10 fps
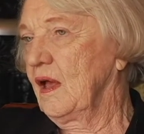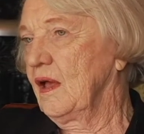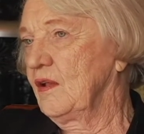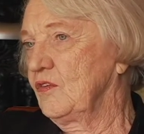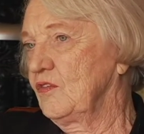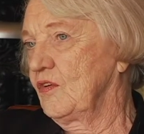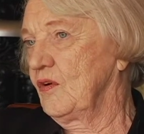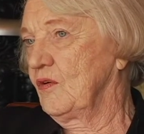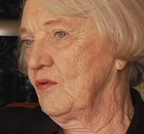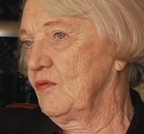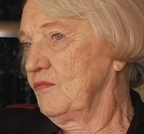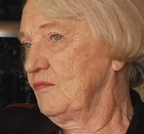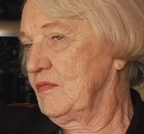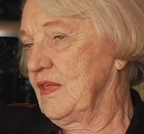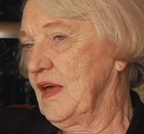And so
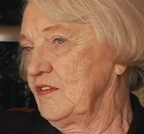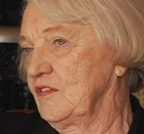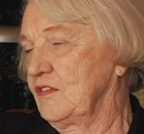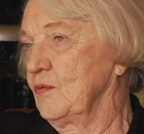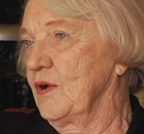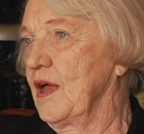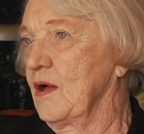that's the way